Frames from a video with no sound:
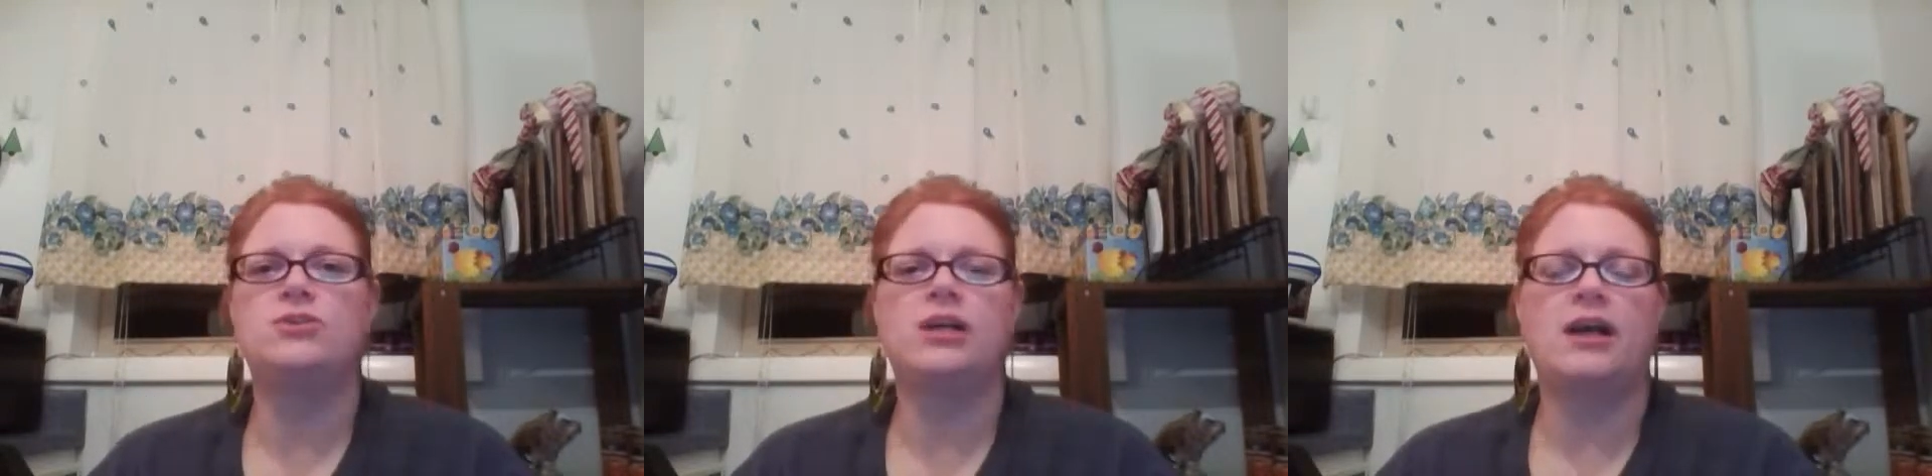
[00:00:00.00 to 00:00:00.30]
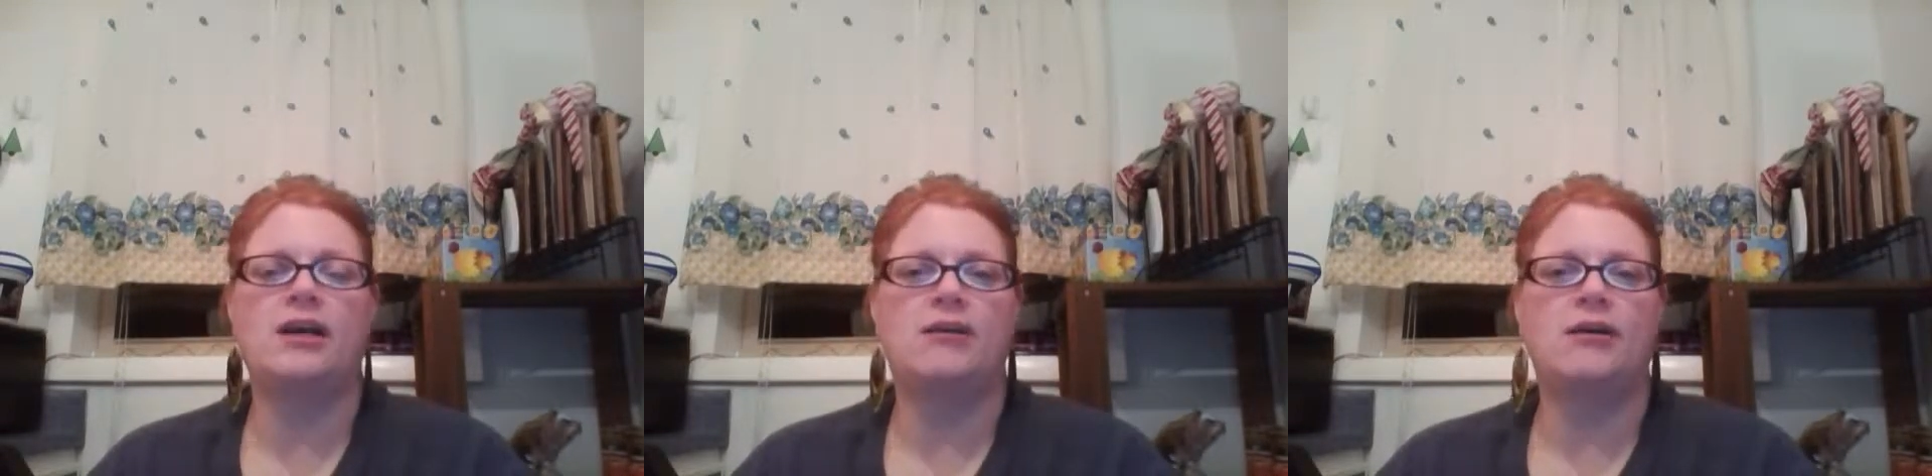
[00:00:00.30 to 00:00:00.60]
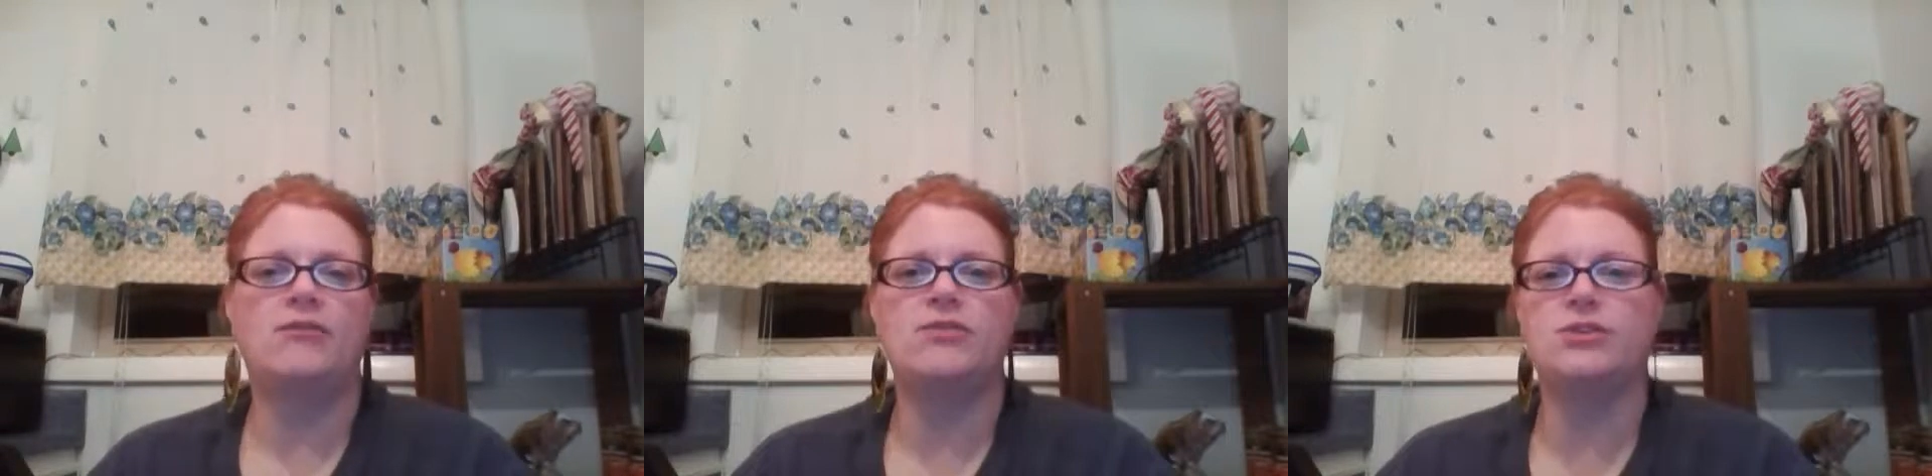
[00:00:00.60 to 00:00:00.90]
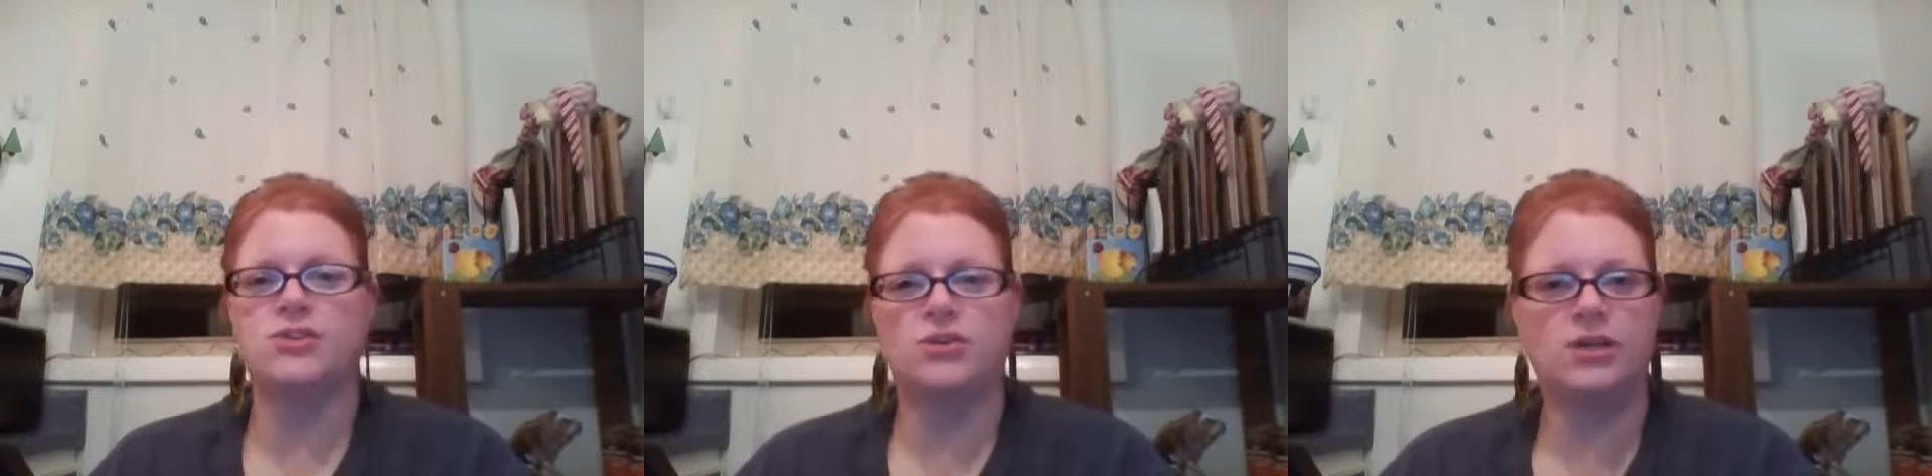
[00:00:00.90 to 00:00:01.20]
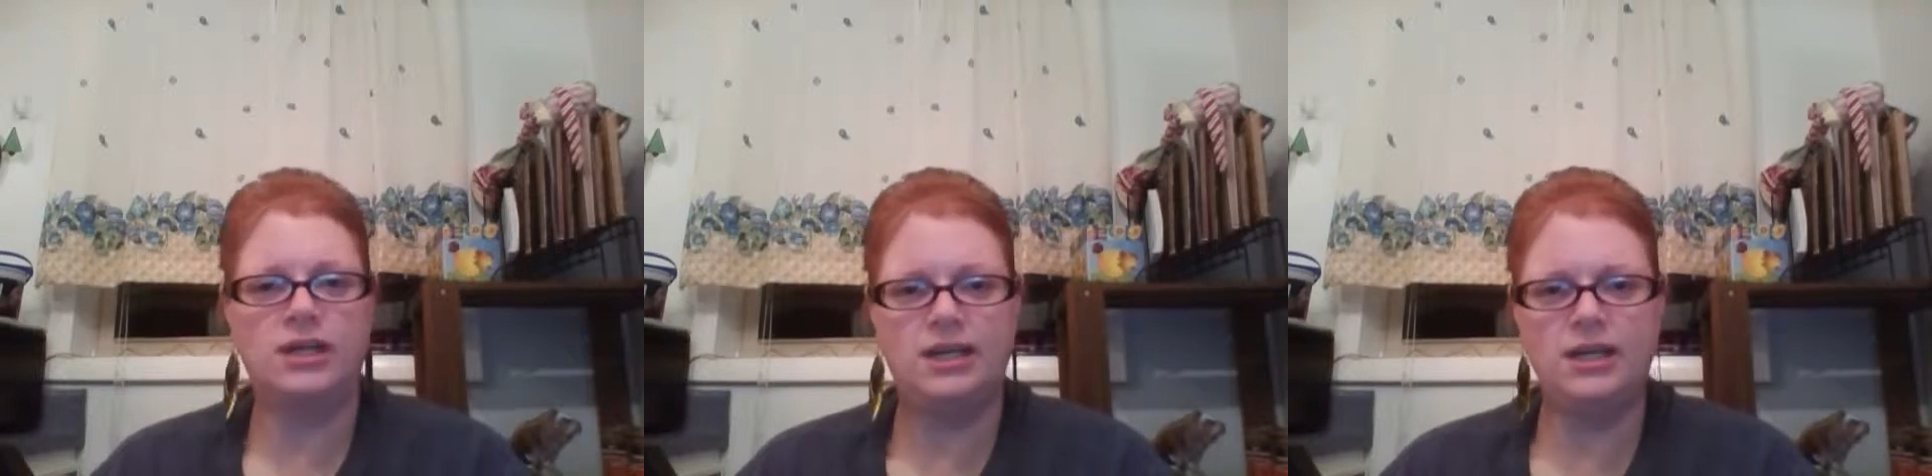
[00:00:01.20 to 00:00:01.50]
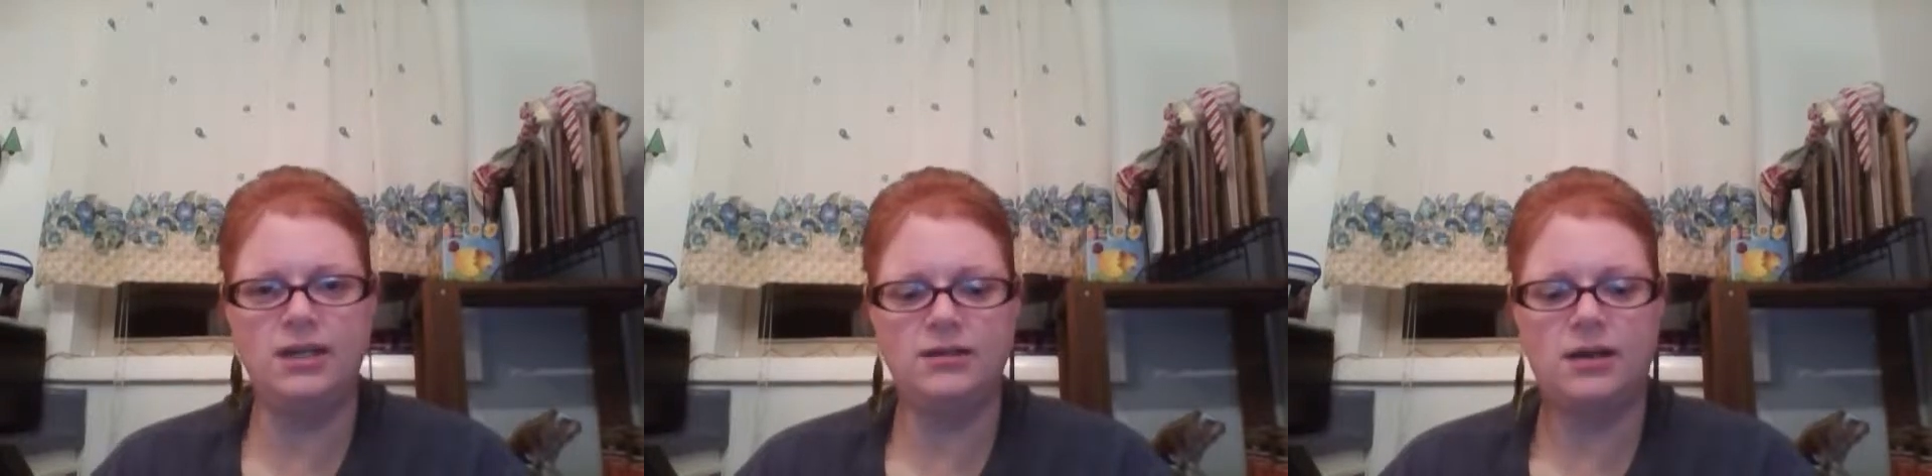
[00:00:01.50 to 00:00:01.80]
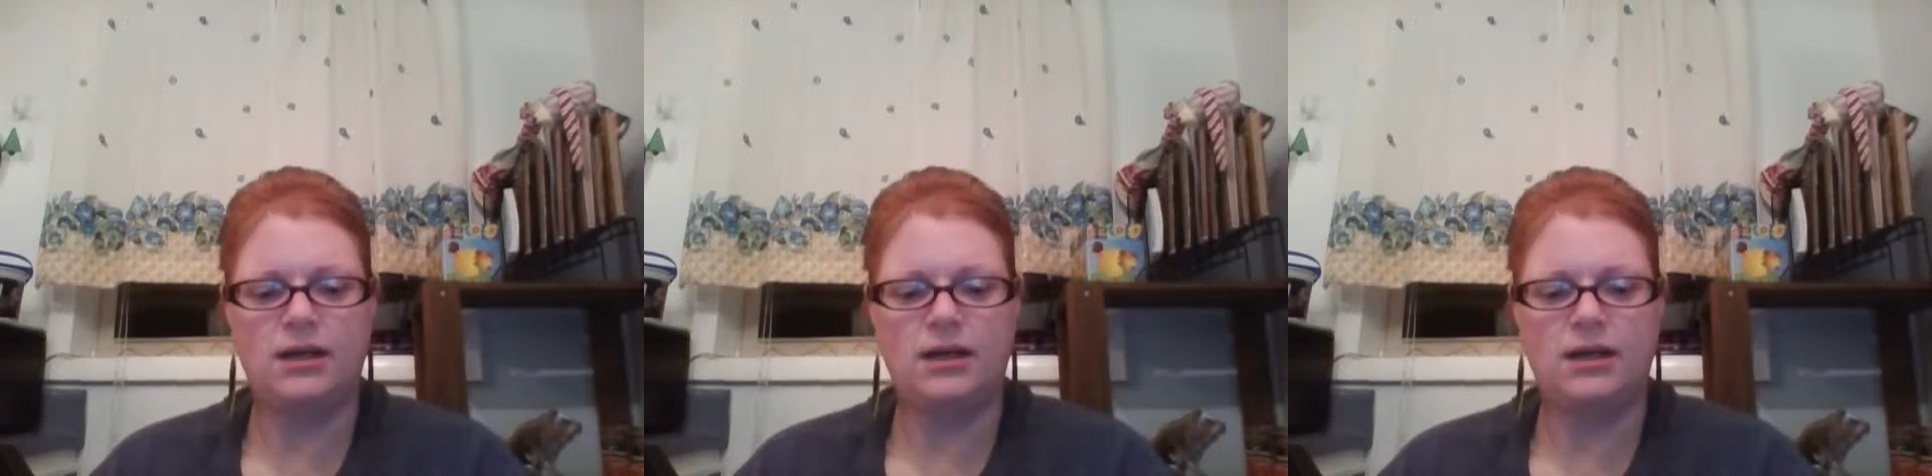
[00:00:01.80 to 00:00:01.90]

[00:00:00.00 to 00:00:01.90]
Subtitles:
you can have the turkey,